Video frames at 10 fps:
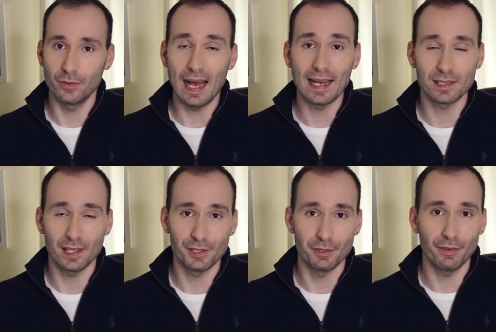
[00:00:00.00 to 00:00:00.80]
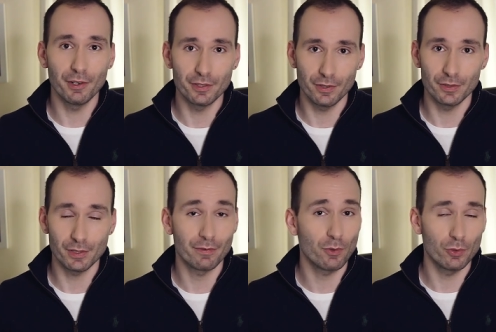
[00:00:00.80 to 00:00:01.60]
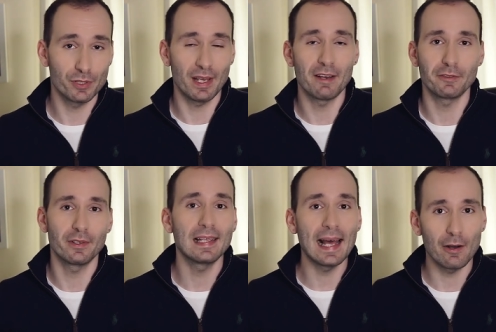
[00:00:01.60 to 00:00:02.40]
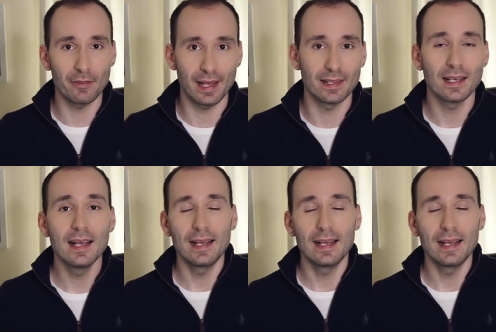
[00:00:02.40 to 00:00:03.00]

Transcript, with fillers: access your photos. Of course, you have to allow that.